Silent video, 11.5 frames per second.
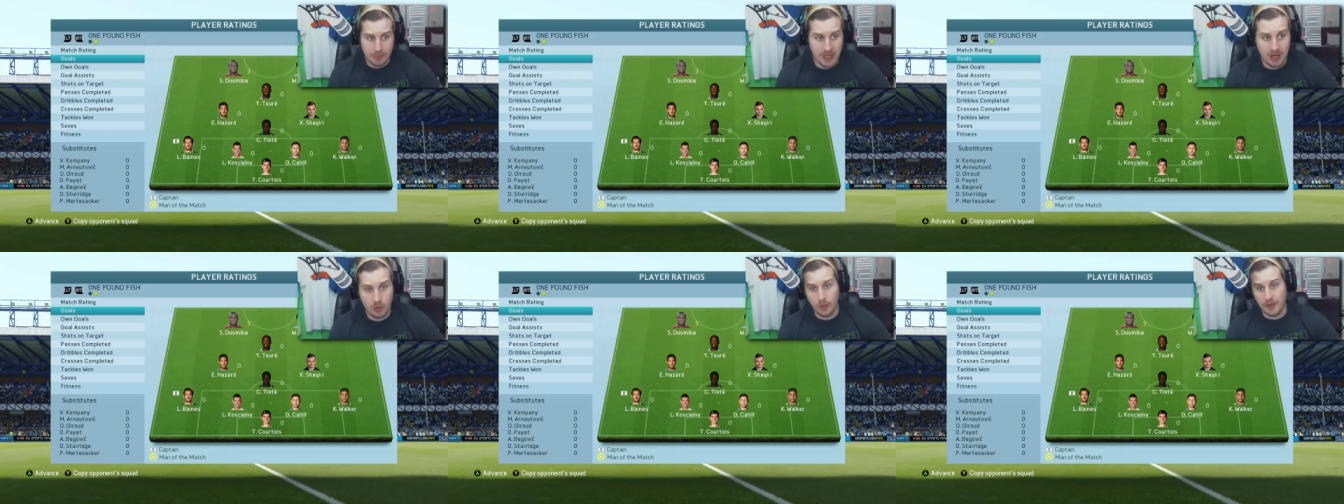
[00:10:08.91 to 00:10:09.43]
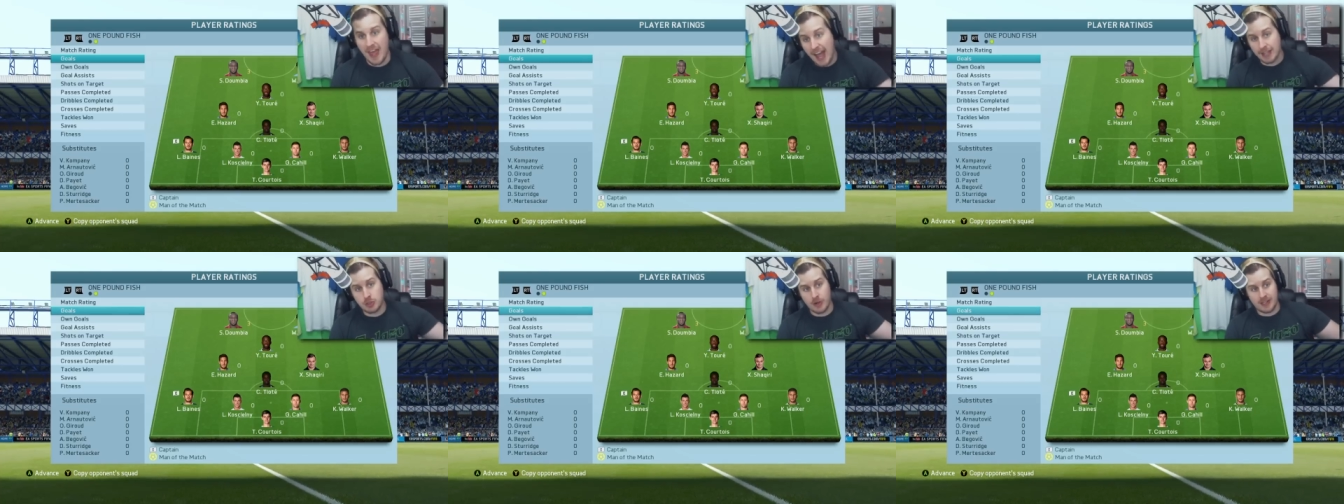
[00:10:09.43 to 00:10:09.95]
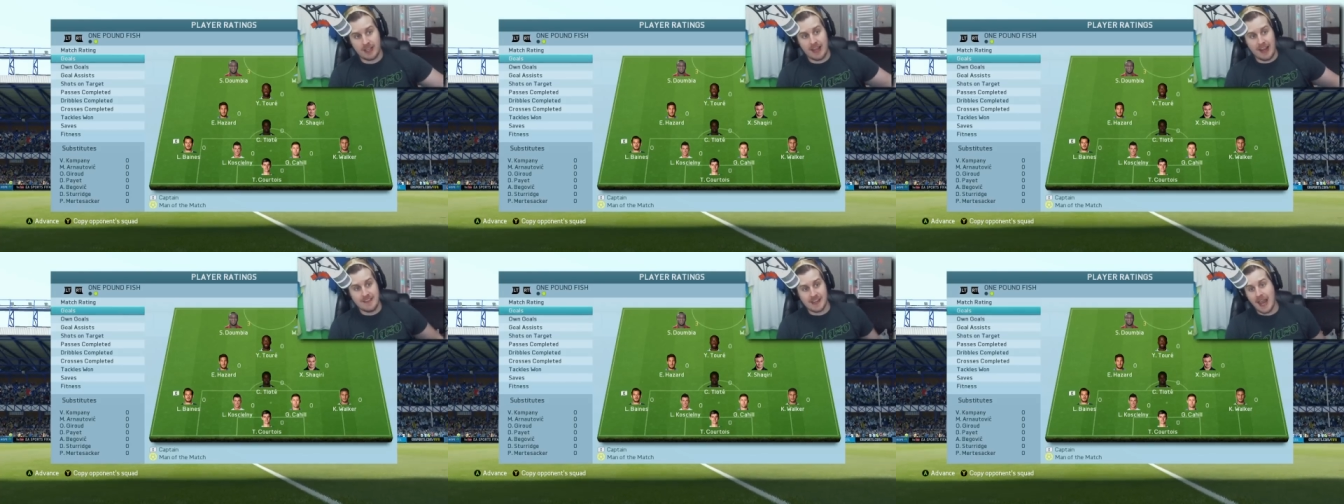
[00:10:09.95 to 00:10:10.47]
Doumbia with a hat trick
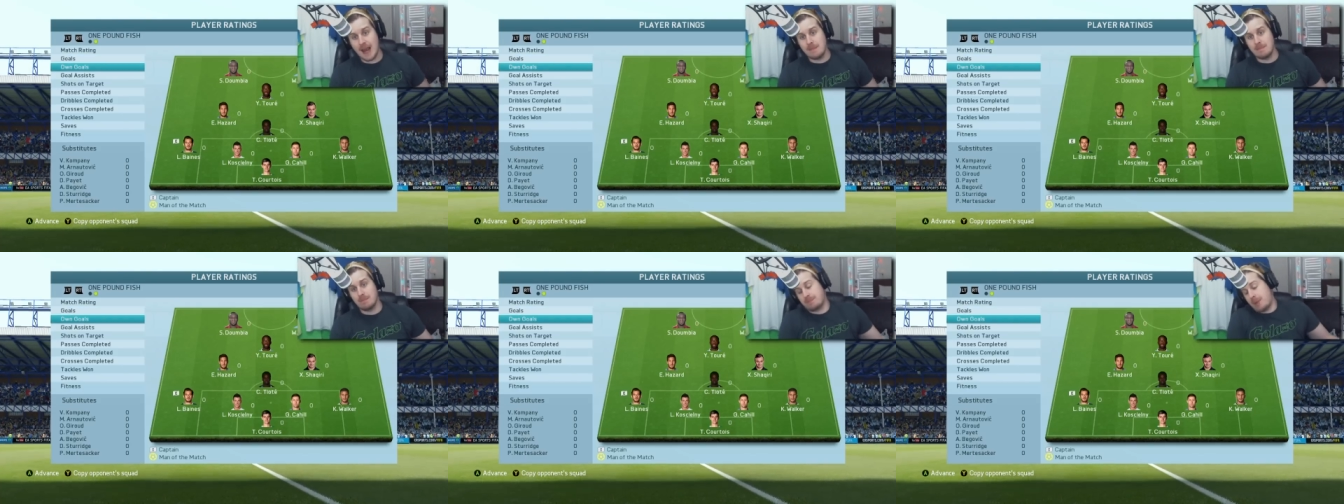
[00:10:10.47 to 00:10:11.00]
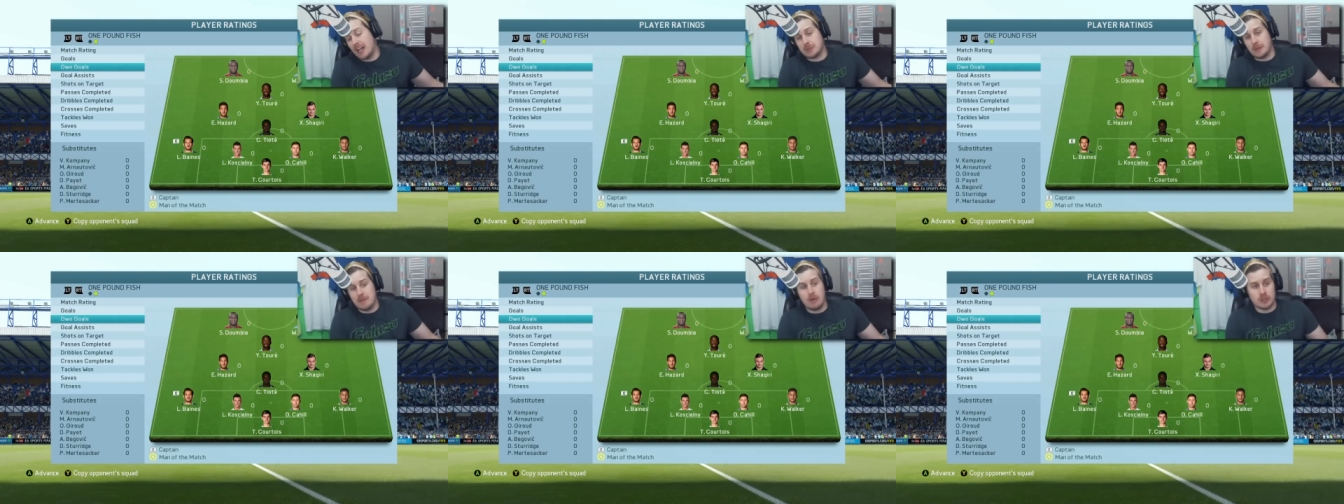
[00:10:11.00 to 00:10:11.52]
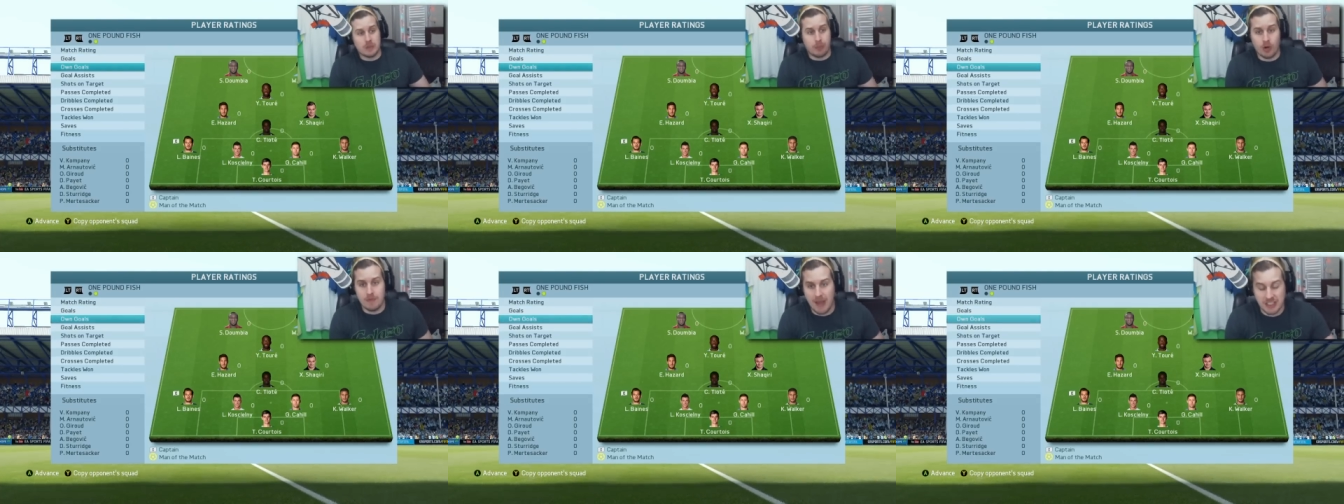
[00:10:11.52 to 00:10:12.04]
in the game, possibly the most
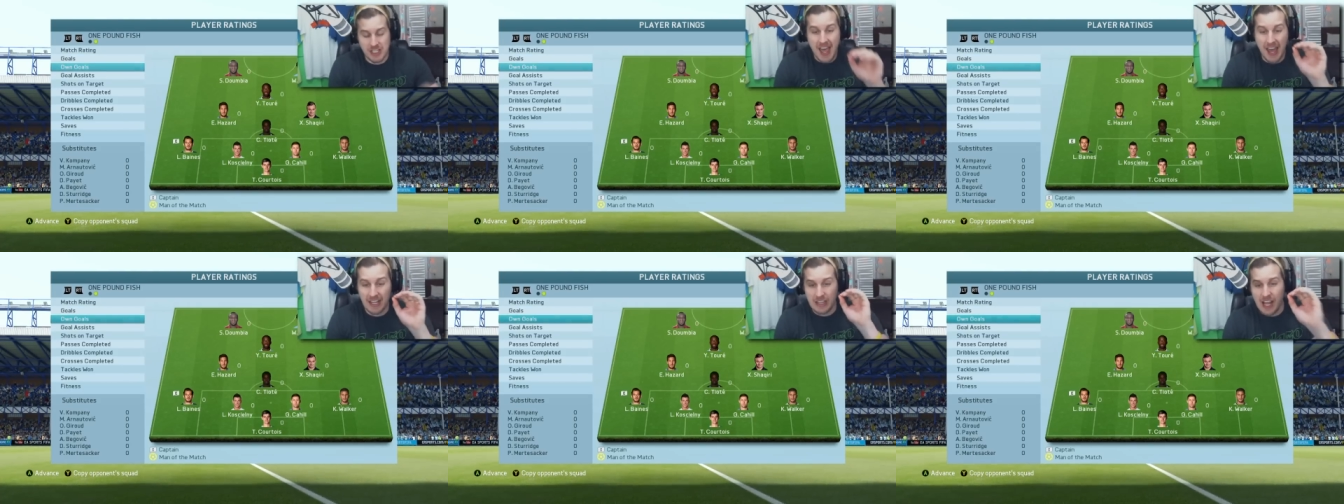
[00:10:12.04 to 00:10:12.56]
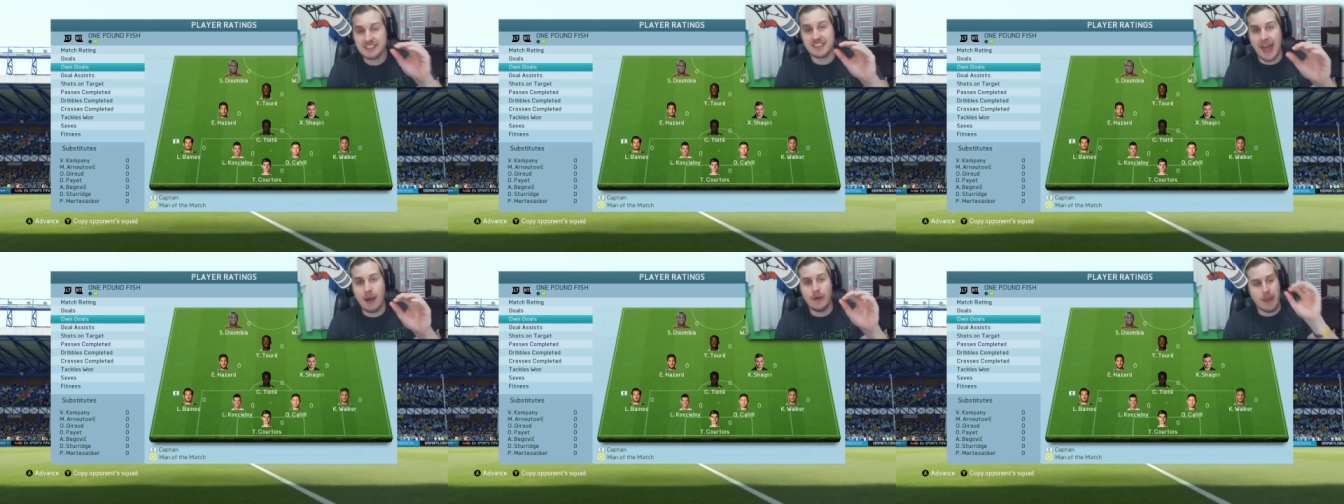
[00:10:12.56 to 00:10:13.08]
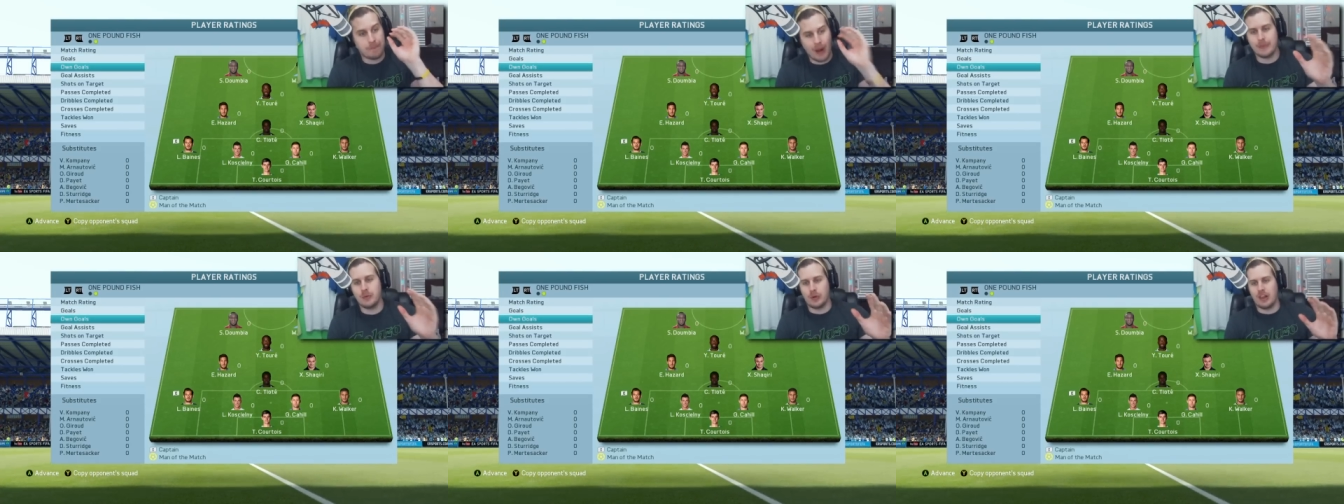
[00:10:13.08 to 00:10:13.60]
important match. Had I lost that one, I
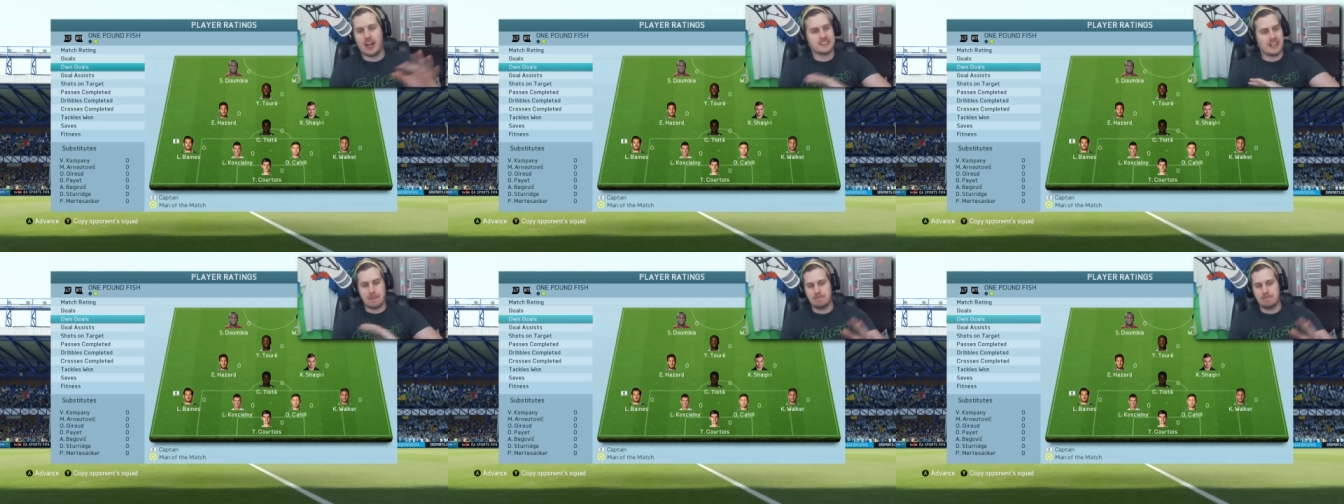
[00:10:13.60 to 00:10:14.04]
probably would have lost it.